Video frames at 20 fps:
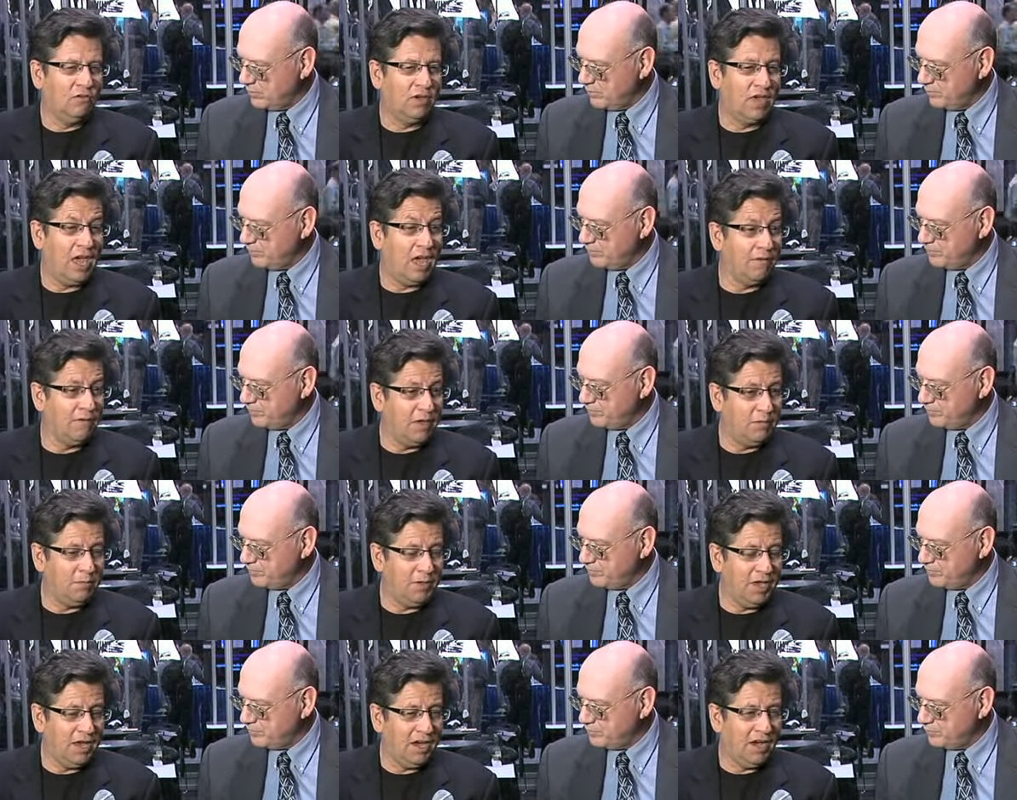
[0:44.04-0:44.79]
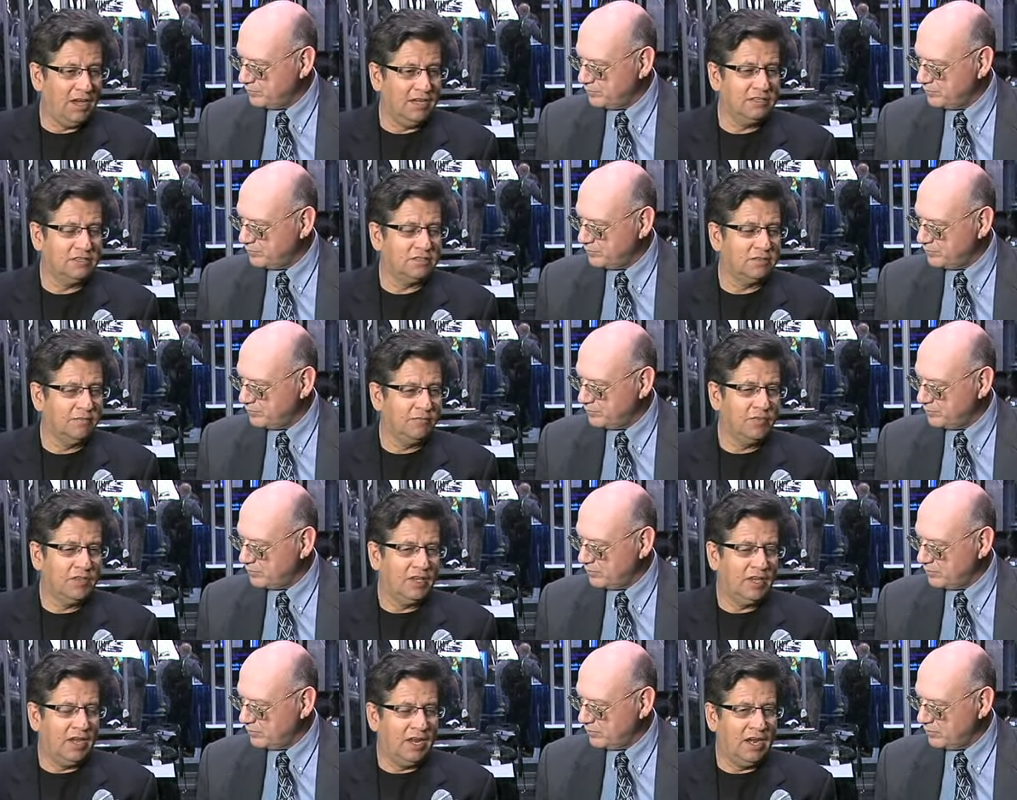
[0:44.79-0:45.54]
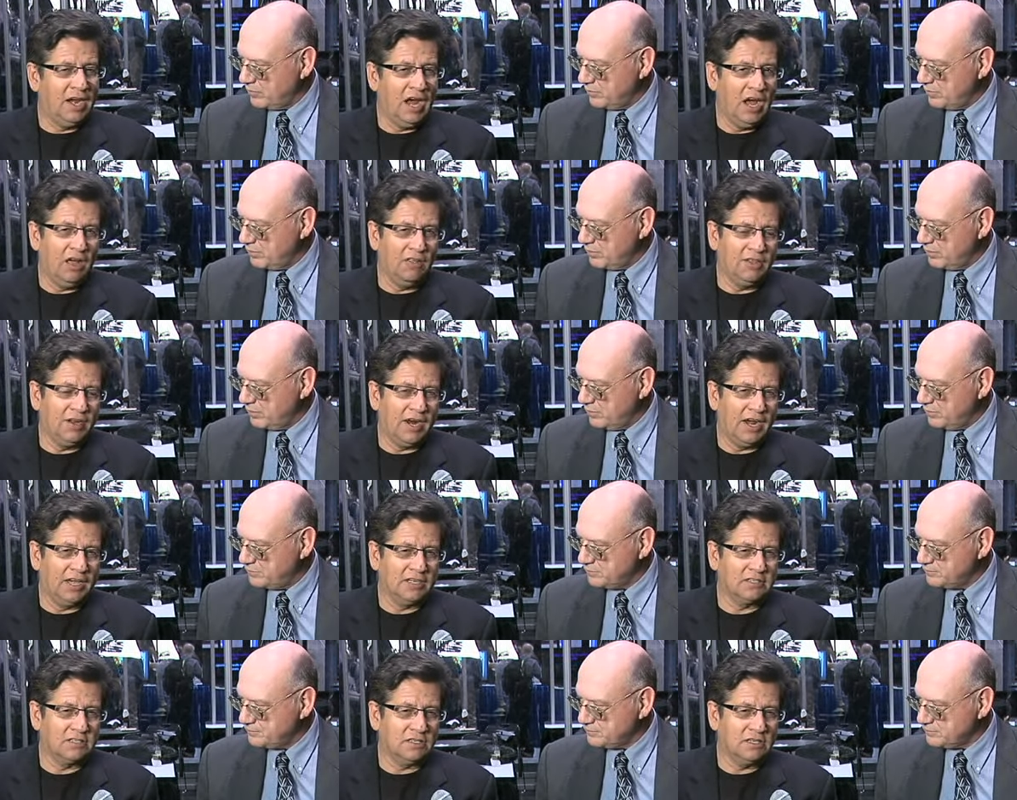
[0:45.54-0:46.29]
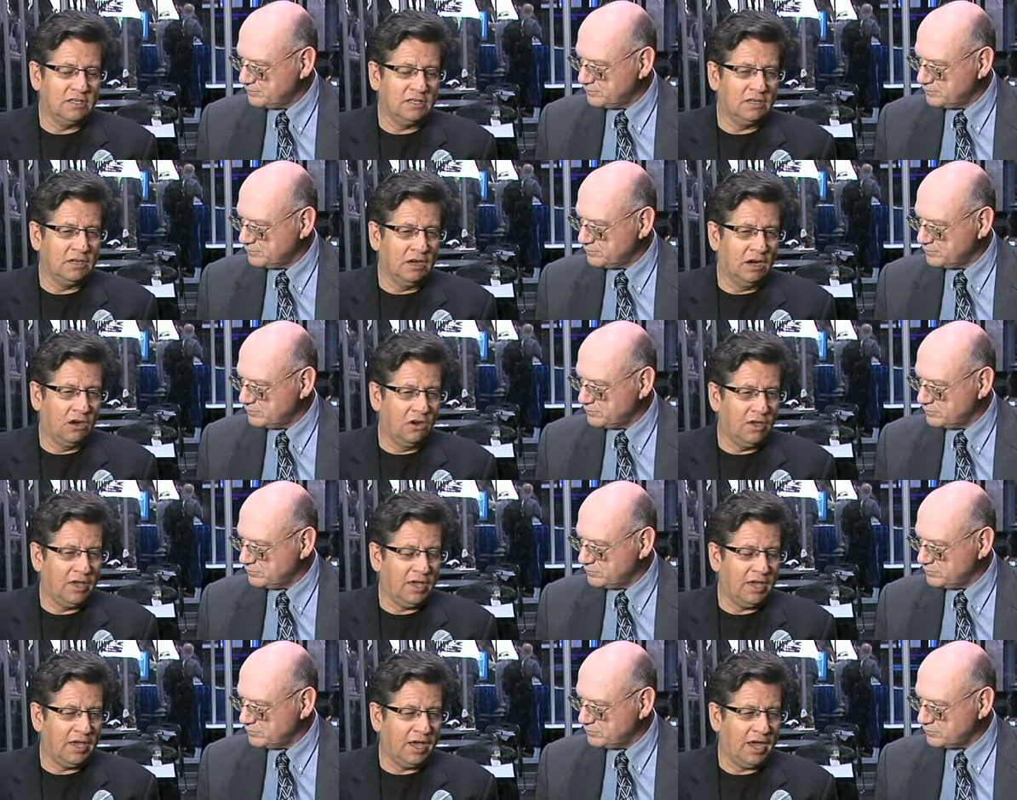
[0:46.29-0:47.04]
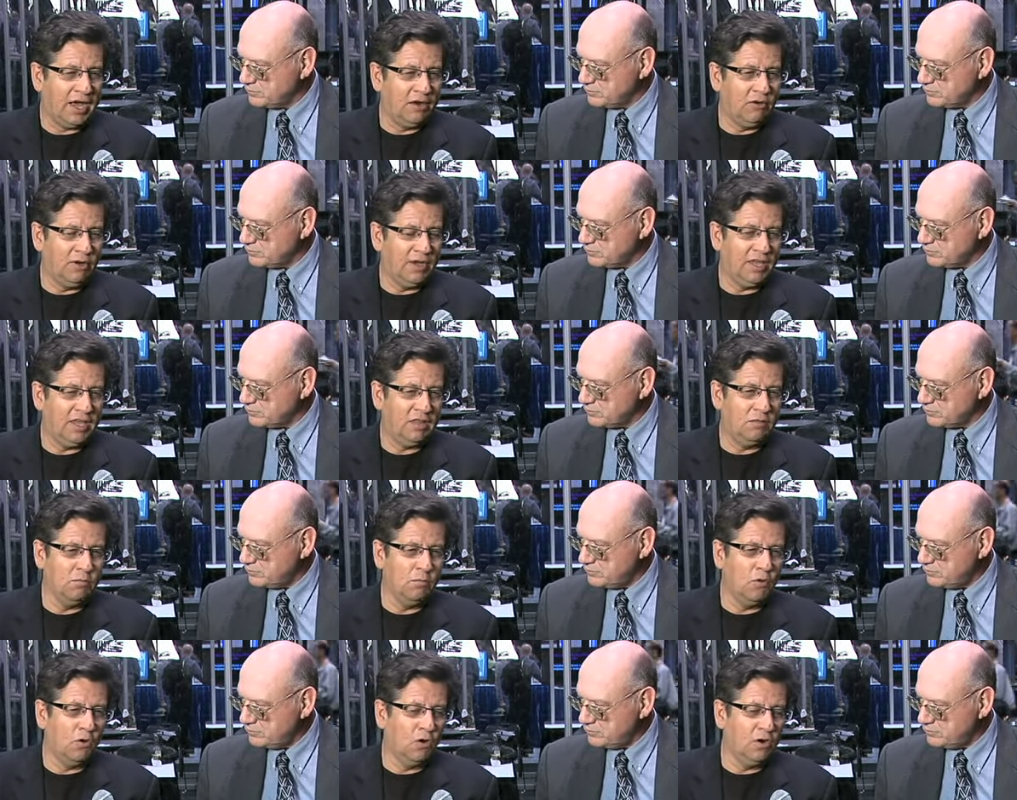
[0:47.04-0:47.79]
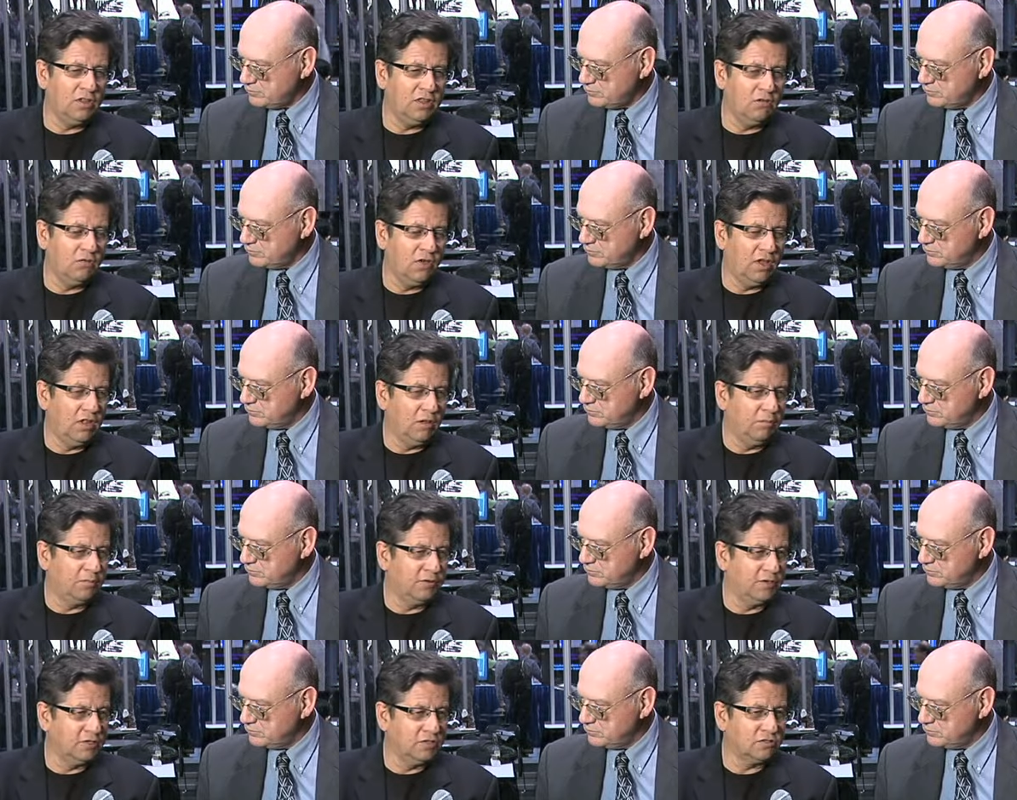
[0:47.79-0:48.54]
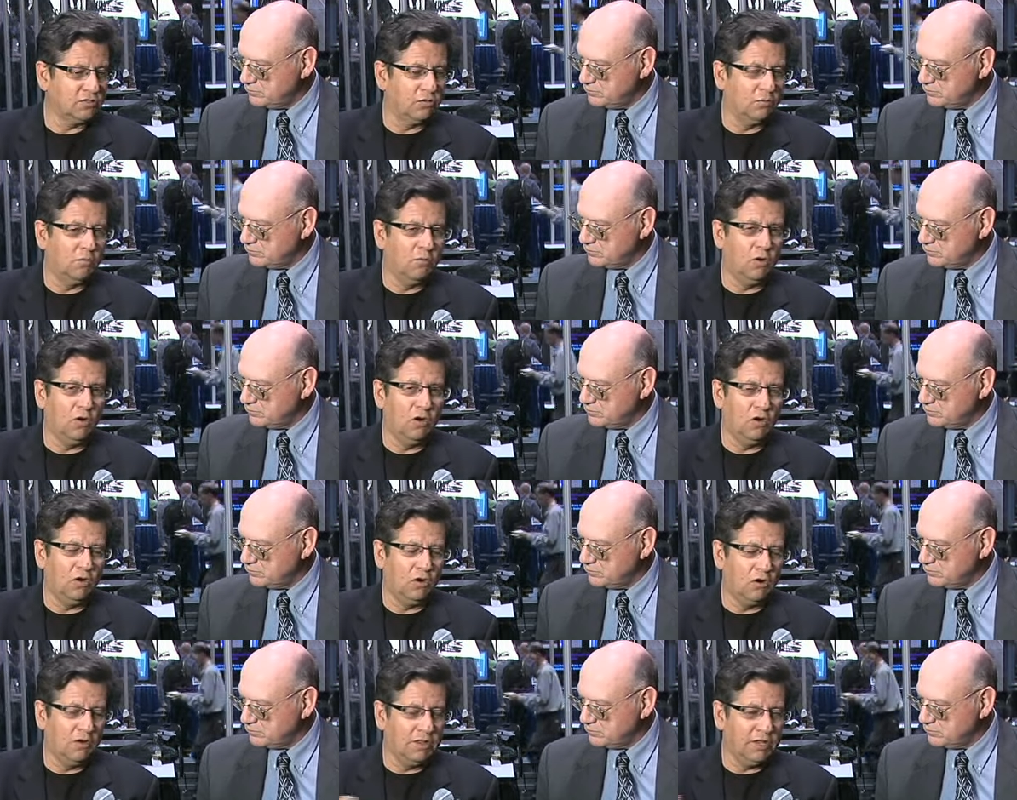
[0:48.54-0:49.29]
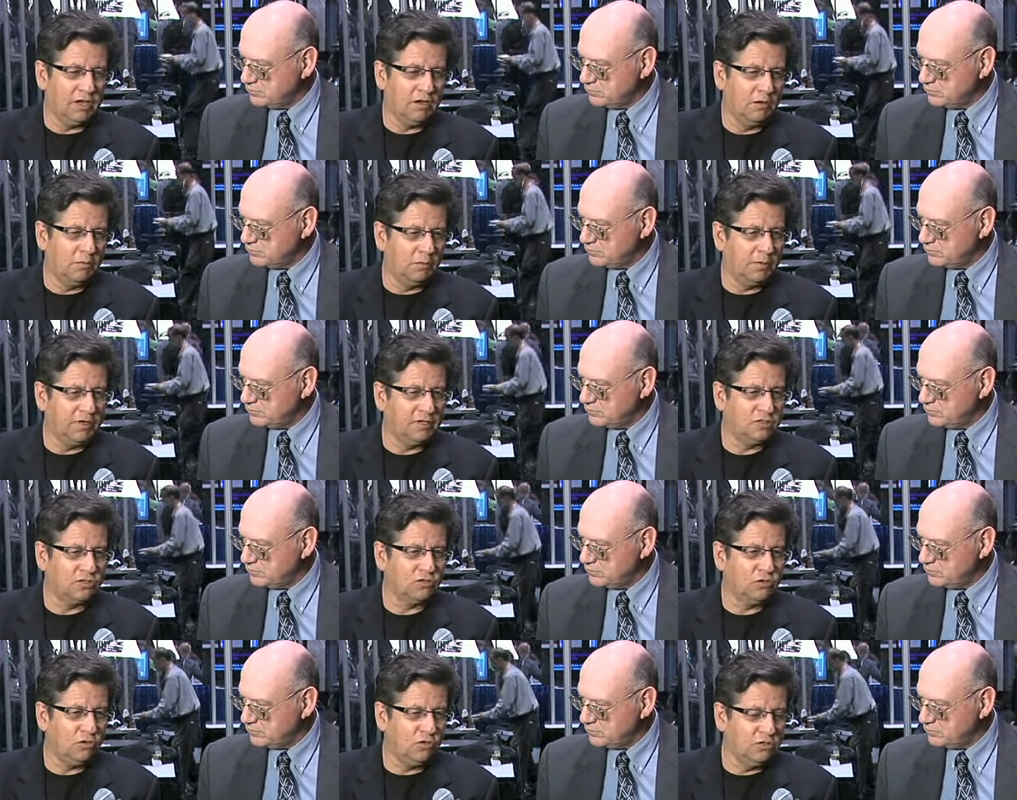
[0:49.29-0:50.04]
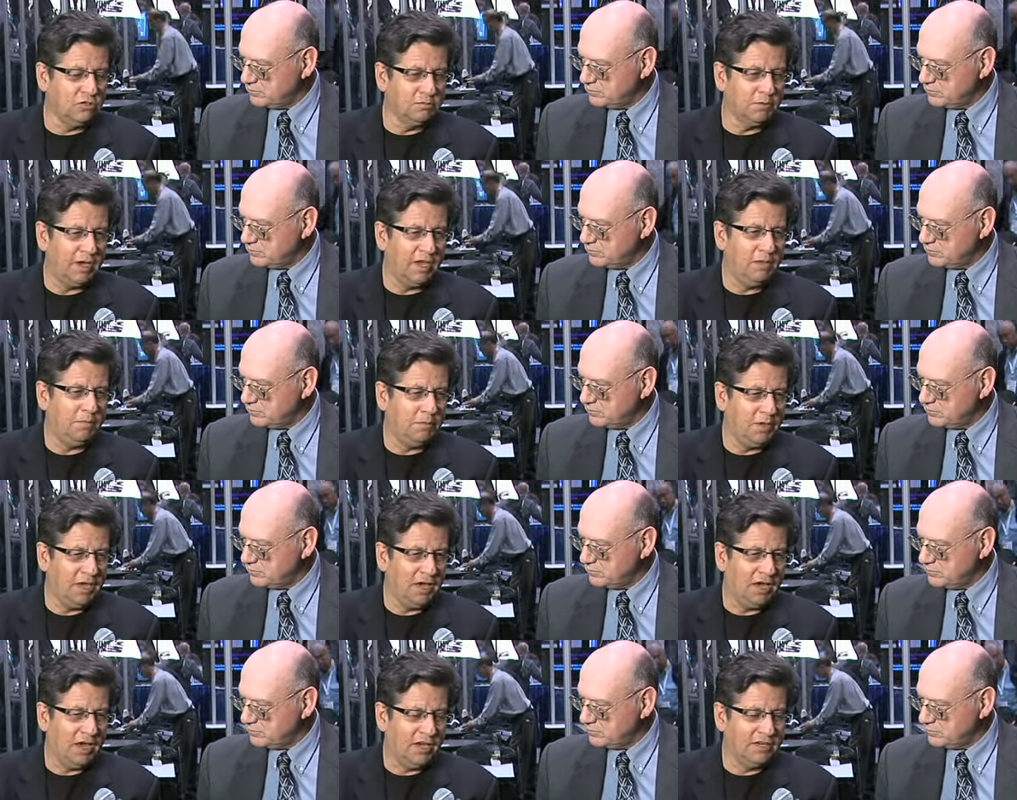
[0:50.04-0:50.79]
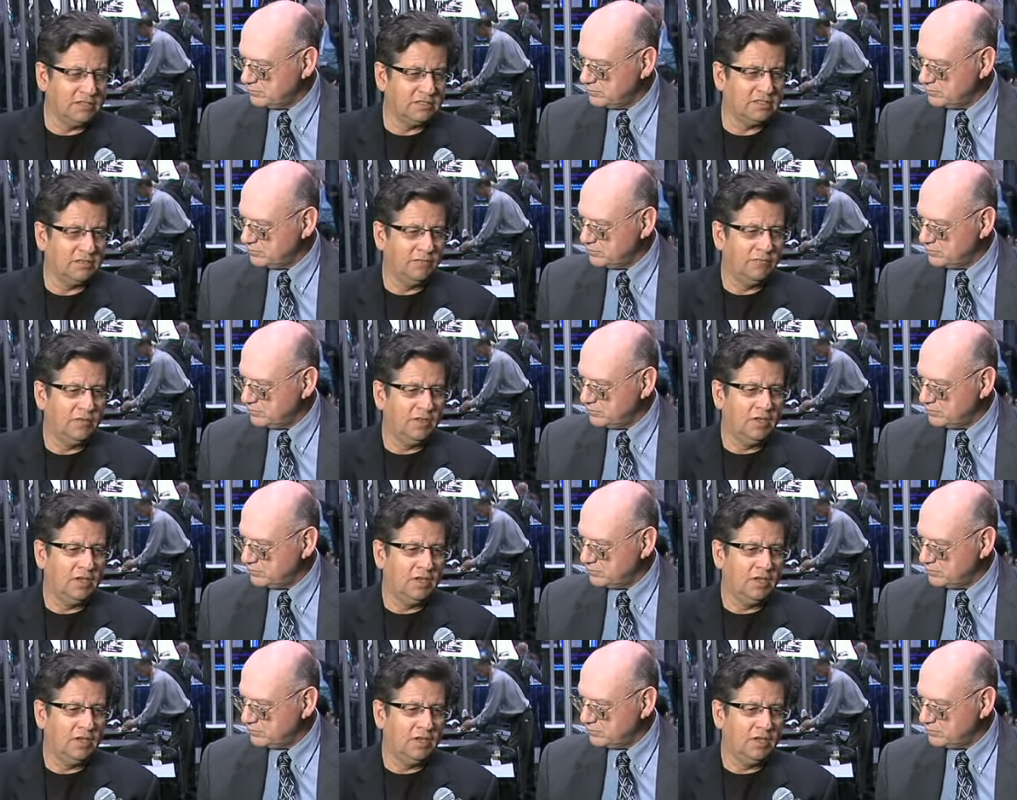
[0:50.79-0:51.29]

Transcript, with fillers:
Speaker 1: we have APIs. And now they're asking, okay, how do I get more developers or more other companies to use my APIs?